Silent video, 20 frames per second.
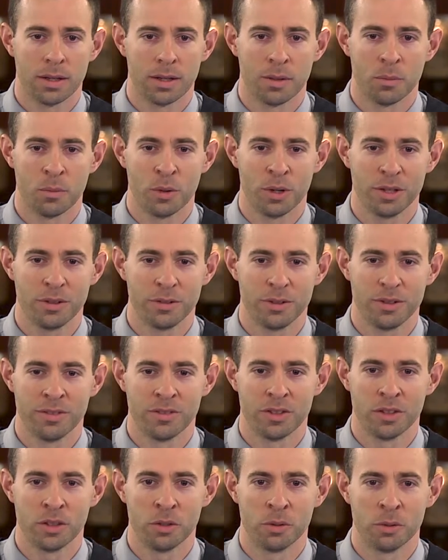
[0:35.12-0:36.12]
And what do you
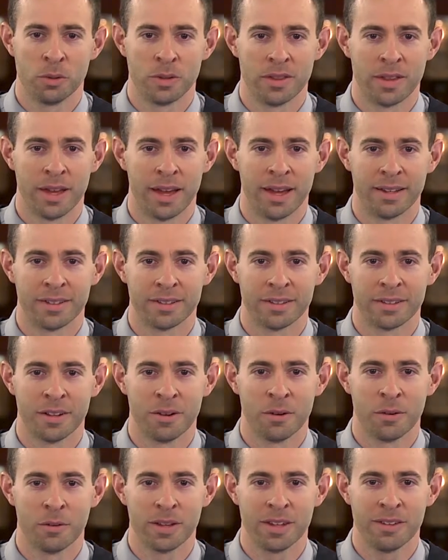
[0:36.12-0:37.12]
even do with that? You
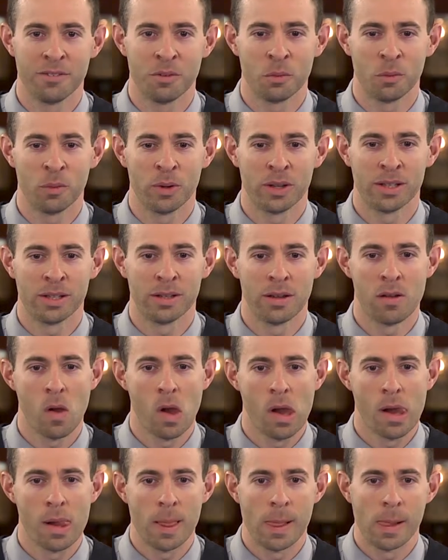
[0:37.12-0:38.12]
know, even when
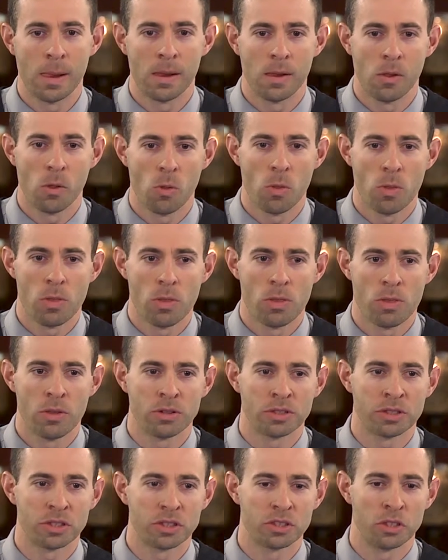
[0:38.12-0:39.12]

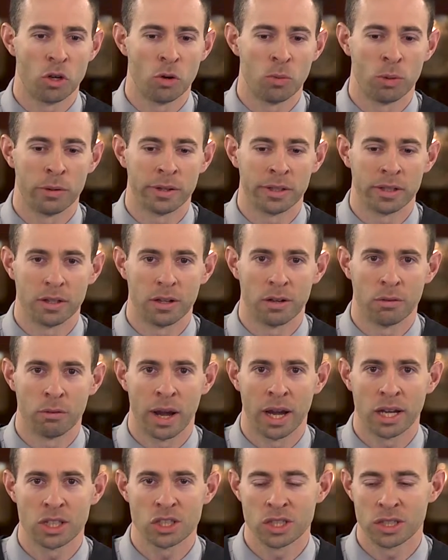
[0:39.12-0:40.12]
there's a sobering
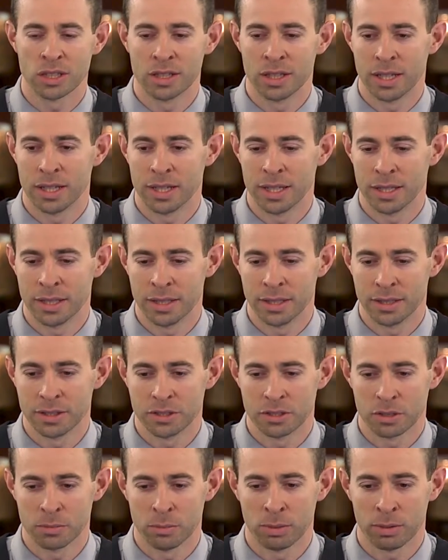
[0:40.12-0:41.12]
correction that He needs
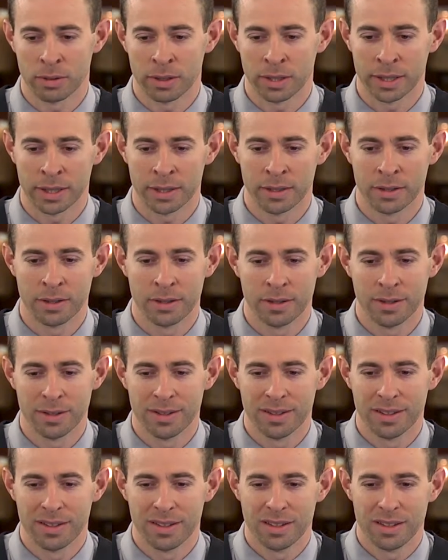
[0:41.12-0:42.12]
to bring,
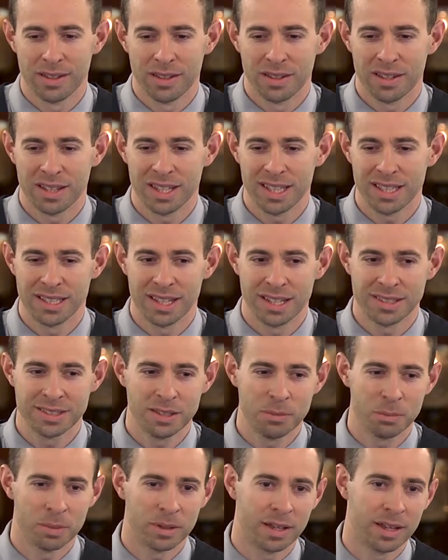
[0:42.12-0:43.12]
He does
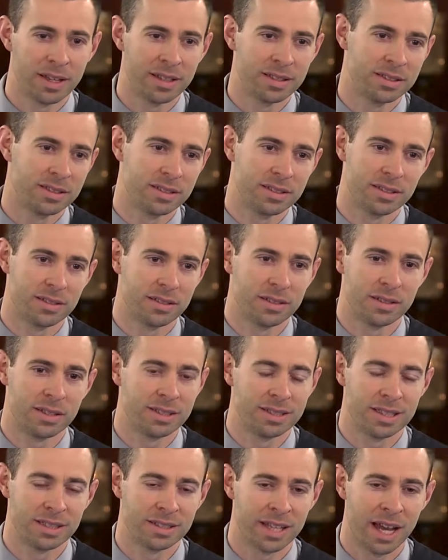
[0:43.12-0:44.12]
it because
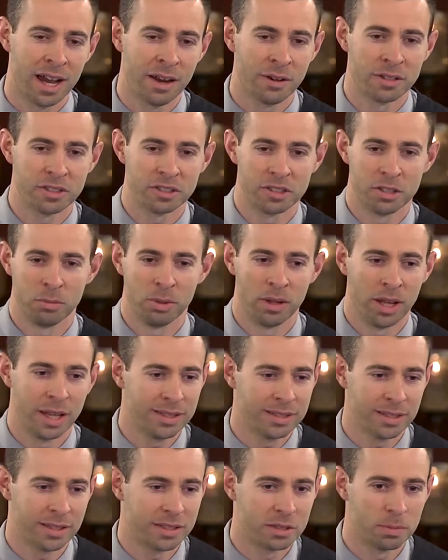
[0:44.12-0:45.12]
His desire is to
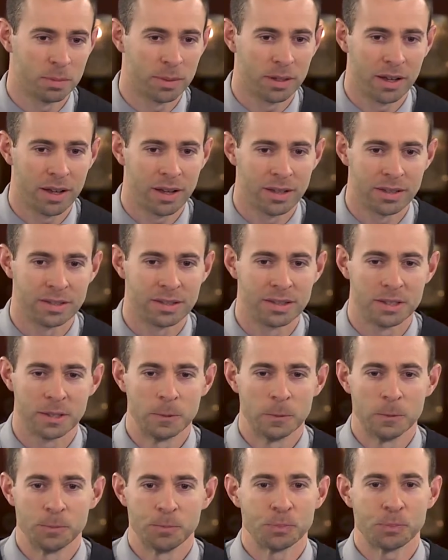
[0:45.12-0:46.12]
bless us,
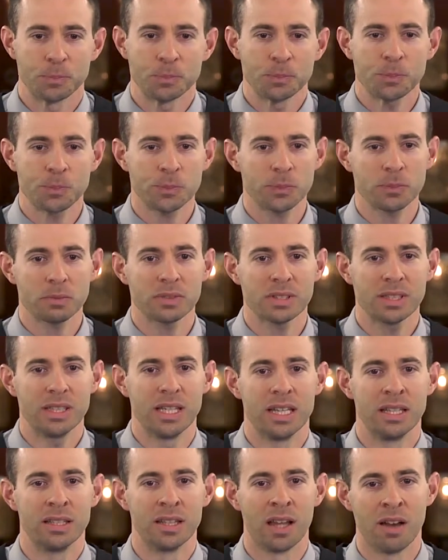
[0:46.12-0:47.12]
because
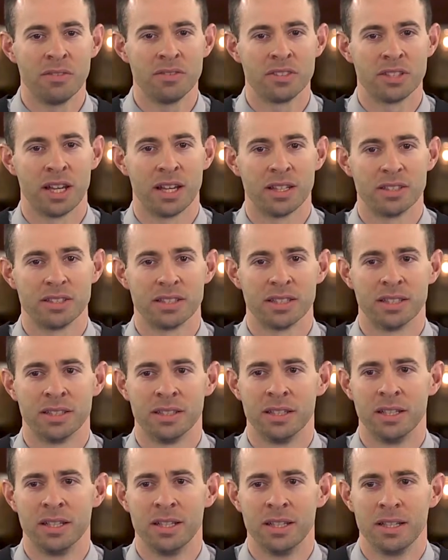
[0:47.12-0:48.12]
He loves us.
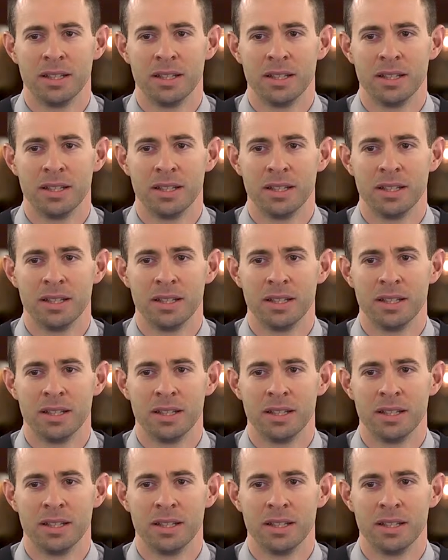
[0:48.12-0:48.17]
And,